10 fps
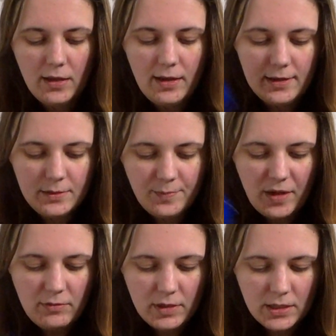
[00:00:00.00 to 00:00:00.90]
A little
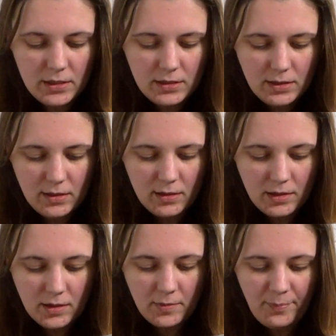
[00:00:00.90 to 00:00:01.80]
mirror,
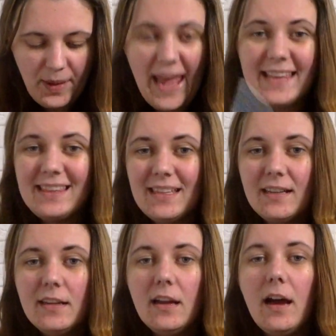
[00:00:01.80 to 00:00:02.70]

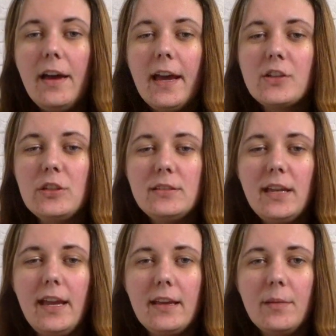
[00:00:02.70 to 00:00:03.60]
pen. I actually
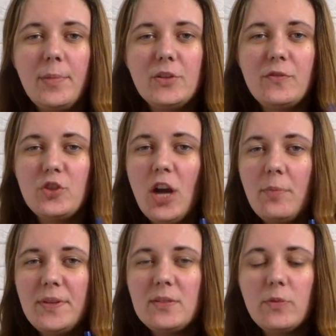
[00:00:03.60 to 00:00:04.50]
take a bunch of
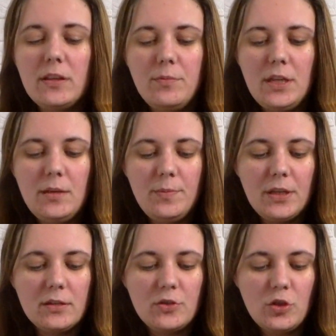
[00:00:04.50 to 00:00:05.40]
Sharpies with me
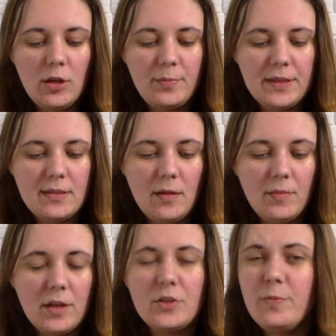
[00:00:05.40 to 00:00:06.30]
because Sharpies are
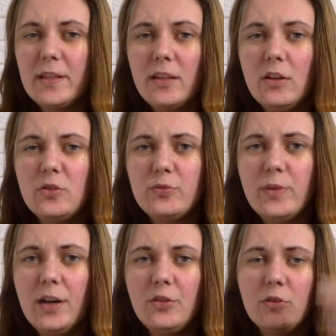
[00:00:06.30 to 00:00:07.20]
much better to
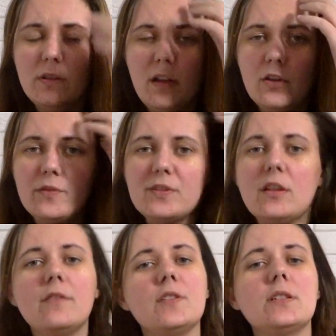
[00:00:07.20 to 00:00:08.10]
write on a lot of
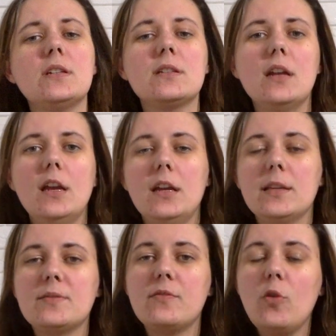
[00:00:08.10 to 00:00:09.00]
surfaces, in
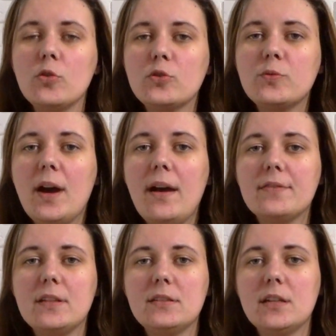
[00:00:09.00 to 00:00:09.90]
terms of
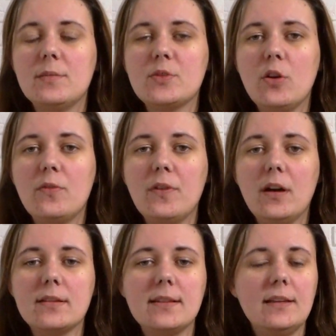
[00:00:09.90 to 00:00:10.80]
autographs, in terms of
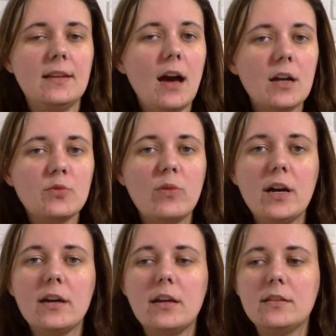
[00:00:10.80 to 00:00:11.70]
signing
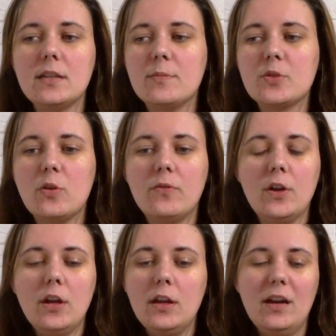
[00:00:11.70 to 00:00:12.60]
artwork, in terms of,
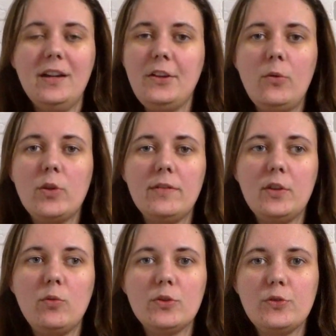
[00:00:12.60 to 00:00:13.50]
I don't know, whatever
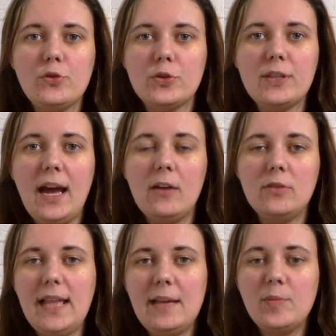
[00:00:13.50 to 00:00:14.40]
you want to jot
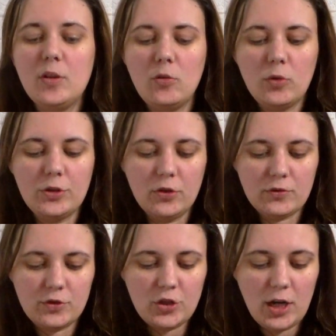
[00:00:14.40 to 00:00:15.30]
down, label or
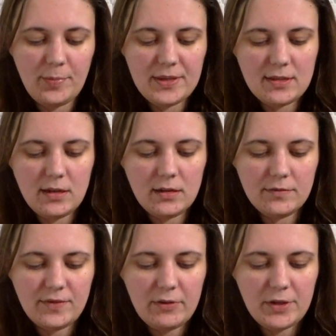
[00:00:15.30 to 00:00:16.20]
whatnot. Sharpies are
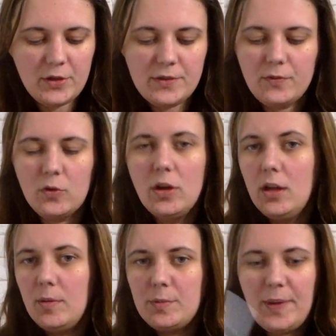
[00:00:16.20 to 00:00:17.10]
very useful,
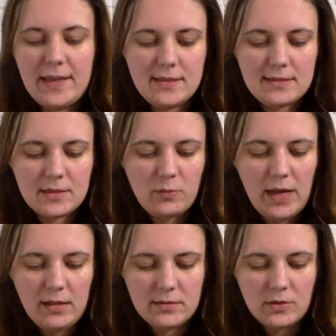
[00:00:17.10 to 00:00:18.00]
but pens as
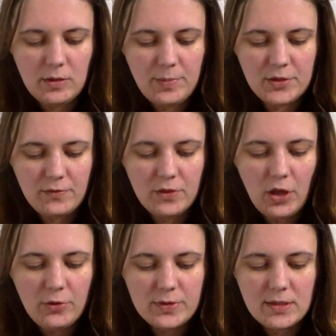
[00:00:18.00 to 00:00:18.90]
well, so a bunch of
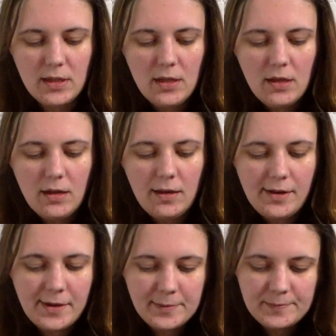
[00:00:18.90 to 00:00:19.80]
those.
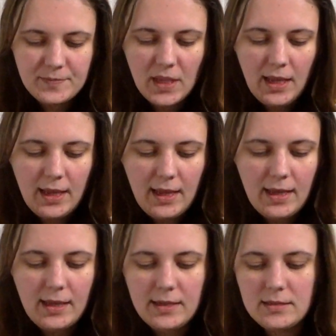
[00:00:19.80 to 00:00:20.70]

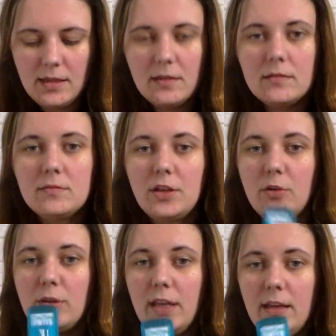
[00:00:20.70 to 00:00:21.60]
And
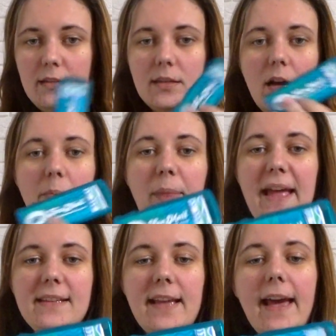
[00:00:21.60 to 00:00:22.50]
so here there are
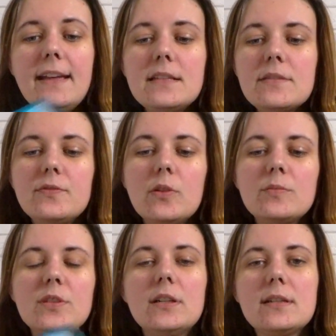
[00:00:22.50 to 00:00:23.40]
band-aids
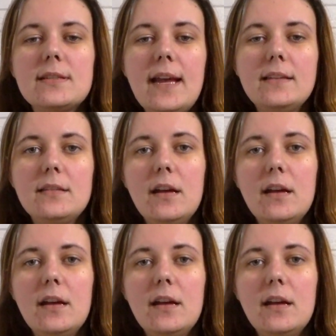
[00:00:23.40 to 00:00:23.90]
from the set.